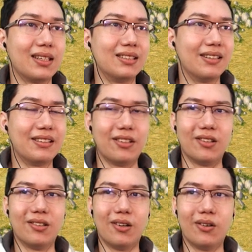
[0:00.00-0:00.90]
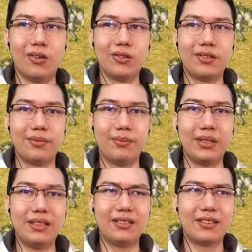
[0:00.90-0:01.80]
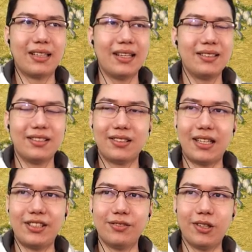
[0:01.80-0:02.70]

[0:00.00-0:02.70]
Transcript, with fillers: Is there an old meaning to clashing